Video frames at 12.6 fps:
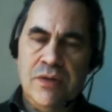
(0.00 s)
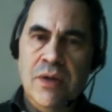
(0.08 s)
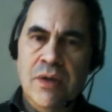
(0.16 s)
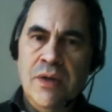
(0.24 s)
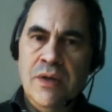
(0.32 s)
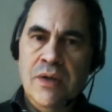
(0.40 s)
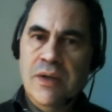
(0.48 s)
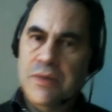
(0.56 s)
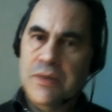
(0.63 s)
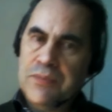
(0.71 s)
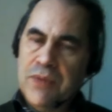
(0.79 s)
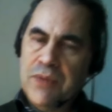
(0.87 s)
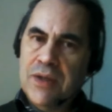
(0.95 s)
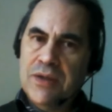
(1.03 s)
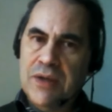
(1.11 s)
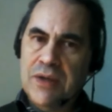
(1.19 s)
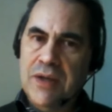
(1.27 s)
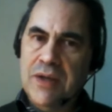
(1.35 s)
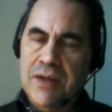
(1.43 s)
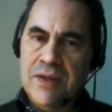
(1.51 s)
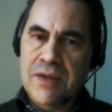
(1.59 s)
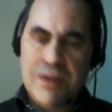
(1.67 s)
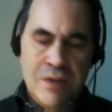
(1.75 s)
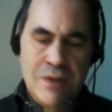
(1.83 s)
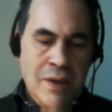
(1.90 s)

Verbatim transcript: Exactly. Now, and and this is